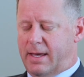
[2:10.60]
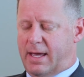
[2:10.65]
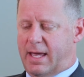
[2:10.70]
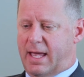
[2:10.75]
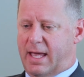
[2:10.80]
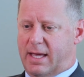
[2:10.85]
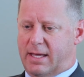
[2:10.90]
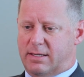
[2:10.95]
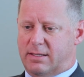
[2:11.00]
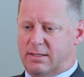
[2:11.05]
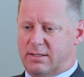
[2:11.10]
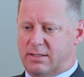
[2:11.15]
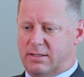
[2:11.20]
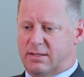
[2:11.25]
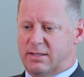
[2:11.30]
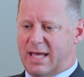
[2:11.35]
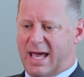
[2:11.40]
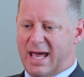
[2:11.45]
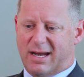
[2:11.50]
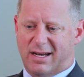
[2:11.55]
And
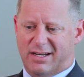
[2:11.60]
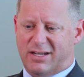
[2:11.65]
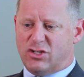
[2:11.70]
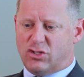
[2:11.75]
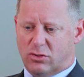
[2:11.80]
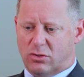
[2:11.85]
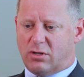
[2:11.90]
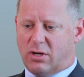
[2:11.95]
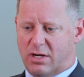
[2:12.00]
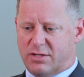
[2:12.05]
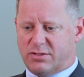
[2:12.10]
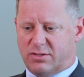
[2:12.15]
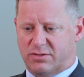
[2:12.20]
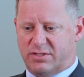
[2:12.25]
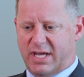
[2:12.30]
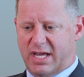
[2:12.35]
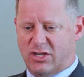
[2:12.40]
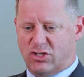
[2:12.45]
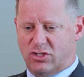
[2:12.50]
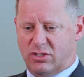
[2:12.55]
that initial
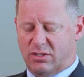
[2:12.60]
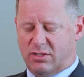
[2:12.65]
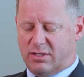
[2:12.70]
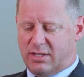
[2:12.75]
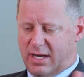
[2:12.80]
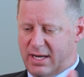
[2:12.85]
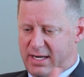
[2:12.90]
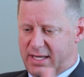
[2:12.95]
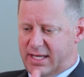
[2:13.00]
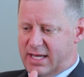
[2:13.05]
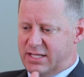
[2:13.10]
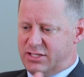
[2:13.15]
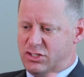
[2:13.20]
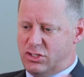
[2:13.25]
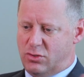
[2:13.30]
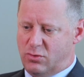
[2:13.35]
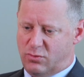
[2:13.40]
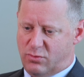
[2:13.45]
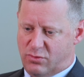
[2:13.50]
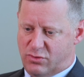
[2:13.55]
consultation kind of gets
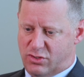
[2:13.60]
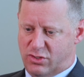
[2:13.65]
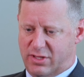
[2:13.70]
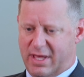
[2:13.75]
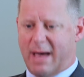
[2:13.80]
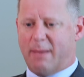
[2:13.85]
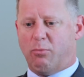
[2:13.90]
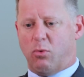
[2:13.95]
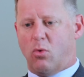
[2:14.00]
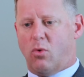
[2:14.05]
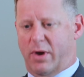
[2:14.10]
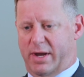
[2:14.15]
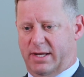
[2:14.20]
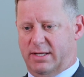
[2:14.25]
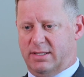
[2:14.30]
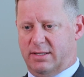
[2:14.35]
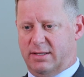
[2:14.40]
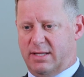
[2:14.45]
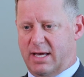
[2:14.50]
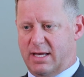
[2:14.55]
you to that
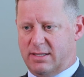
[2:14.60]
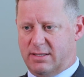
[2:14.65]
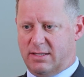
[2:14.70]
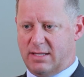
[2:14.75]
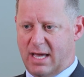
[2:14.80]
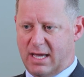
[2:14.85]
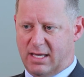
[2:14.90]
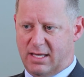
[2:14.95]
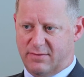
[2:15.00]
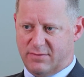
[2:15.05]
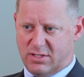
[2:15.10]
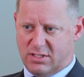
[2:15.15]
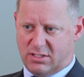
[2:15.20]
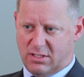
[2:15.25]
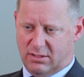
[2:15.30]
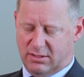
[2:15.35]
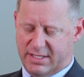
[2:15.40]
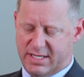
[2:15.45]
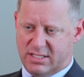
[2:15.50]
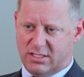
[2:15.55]
point. And that gives us
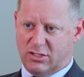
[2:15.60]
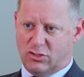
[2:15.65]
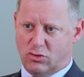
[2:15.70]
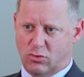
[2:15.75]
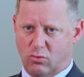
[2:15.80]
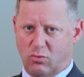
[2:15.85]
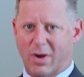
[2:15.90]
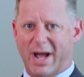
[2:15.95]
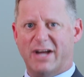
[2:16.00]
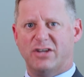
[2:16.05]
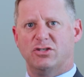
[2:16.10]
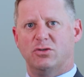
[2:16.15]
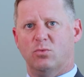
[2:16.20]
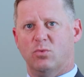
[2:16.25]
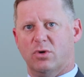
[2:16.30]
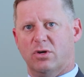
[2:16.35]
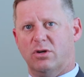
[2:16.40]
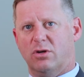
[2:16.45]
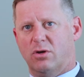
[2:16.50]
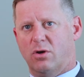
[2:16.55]
at least a direction
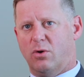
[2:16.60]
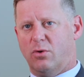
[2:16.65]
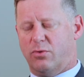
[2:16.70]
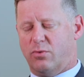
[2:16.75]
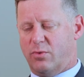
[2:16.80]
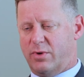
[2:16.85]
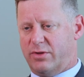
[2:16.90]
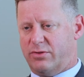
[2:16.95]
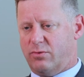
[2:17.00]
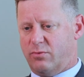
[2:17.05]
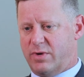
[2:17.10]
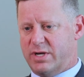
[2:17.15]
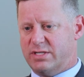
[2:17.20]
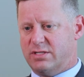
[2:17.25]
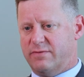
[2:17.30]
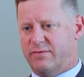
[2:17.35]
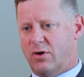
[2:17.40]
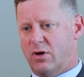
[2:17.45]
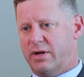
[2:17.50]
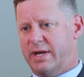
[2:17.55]
we're going to go throughout the
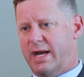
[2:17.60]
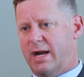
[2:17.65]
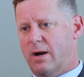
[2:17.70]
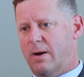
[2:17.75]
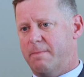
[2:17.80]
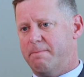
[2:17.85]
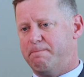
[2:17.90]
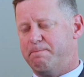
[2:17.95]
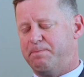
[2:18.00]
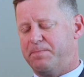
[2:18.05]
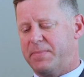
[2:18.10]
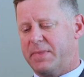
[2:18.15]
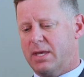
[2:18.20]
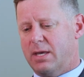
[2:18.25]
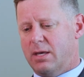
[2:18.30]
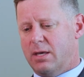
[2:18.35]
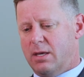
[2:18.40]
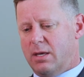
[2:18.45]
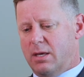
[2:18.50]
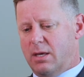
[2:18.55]
rest of our care.
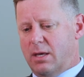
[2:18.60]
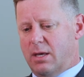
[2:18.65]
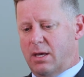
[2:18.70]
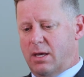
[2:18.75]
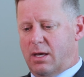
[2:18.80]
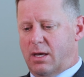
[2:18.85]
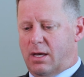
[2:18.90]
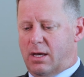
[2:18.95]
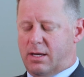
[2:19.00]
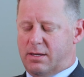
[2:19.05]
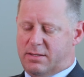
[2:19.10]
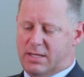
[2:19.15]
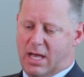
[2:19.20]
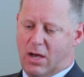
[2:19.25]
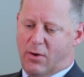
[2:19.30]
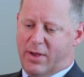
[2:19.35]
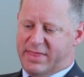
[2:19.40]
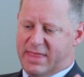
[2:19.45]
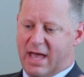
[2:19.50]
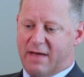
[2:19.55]

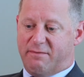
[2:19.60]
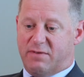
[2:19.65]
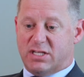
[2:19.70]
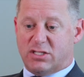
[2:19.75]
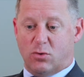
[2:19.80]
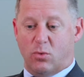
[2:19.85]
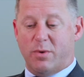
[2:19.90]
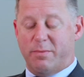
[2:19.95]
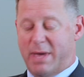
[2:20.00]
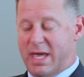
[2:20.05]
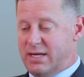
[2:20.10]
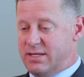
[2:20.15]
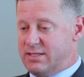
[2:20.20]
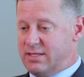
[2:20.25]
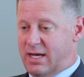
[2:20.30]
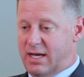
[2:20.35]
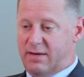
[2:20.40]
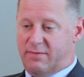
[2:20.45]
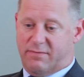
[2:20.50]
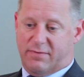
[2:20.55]
Now, at that visit, we may
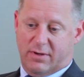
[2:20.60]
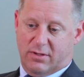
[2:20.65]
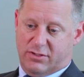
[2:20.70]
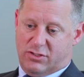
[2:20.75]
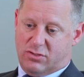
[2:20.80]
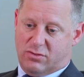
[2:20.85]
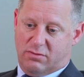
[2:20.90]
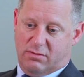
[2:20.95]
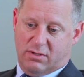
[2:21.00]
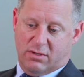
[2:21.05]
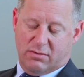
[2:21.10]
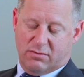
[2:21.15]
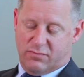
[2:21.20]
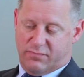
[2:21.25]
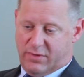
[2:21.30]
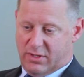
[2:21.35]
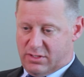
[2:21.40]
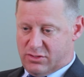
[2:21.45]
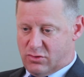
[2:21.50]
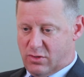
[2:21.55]
decide fairly
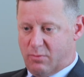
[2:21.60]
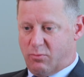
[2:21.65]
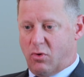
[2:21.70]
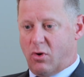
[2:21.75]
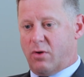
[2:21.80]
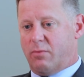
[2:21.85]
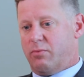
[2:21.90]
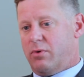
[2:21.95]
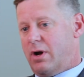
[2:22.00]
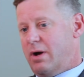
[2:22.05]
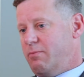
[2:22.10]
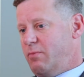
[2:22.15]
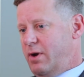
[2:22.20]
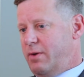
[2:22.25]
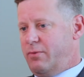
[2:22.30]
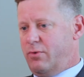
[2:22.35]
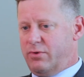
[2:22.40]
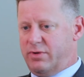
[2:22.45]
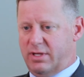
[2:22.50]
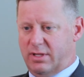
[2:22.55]
straightforward
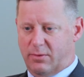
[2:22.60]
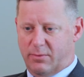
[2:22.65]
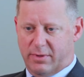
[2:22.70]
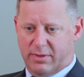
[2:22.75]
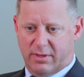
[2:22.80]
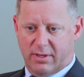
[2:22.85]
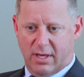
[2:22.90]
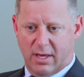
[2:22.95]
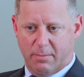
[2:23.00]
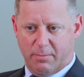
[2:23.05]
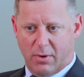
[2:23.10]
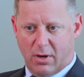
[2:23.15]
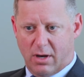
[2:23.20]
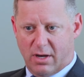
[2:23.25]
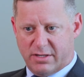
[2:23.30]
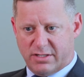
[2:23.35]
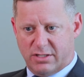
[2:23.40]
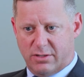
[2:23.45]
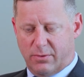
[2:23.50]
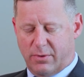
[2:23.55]
problem. We're dealing with hip
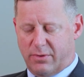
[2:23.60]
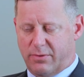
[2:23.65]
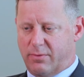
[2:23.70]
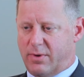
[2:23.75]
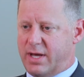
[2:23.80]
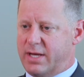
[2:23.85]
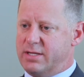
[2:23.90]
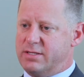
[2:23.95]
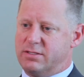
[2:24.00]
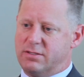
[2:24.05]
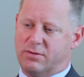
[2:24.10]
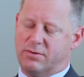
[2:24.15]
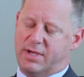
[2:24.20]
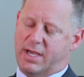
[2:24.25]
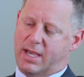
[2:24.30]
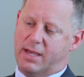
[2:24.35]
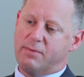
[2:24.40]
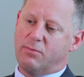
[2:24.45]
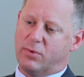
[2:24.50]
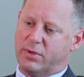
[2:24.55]
osteoarthritis.
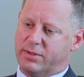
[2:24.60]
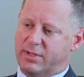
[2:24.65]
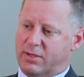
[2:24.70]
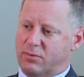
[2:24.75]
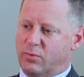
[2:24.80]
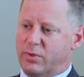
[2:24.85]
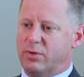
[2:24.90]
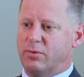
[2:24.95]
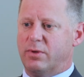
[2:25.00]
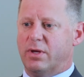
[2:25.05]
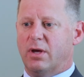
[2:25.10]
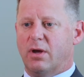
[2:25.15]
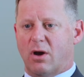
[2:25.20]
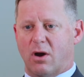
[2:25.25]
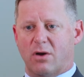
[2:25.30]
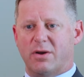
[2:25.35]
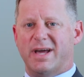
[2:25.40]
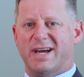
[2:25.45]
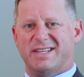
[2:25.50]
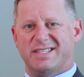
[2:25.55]
Okay, well then
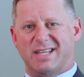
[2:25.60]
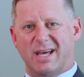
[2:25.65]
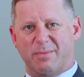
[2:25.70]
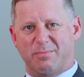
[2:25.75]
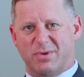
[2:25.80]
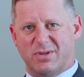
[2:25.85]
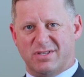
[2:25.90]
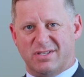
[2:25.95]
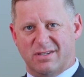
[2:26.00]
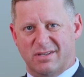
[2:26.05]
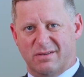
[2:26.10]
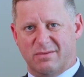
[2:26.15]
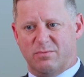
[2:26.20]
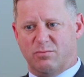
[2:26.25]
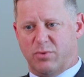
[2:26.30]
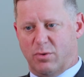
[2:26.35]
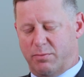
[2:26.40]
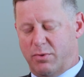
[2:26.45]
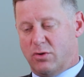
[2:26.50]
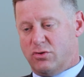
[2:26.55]
our next step is to
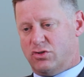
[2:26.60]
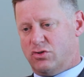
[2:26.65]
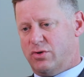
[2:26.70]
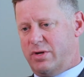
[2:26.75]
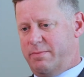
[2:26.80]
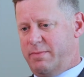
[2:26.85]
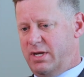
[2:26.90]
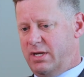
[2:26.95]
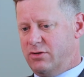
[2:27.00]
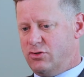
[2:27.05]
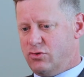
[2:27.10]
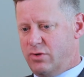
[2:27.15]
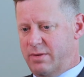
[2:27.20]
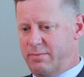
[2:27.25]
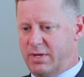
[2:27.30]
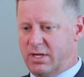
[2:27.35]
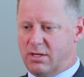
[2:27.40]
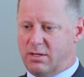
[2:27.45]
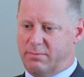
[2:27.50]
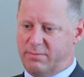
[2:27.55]
propose treatment, and
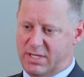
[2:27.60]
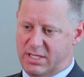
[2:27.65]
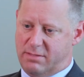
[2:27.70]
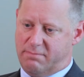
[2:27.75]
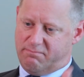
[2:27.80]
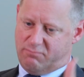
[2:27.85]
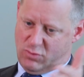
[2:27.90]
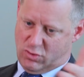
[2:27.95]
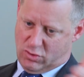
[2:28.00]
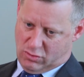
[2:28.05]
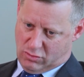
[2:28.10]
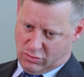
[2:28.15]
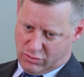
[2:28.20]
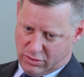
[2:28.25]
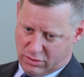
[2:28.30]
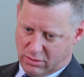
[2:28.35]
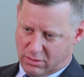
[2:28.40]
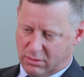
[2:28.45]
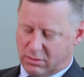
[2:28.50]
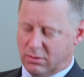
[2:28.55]
treatment can be
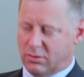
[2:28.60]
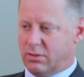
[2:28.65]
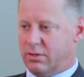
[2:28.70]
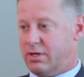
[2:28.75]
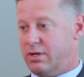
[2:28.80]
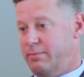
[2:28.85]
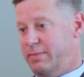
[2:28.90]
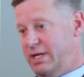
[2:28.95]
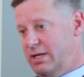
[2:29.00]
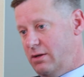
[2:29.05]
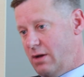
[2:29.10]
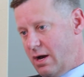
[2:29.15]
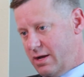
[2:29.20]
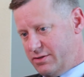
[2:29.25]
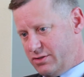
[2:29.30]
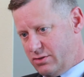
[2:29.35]
surgical or it can be not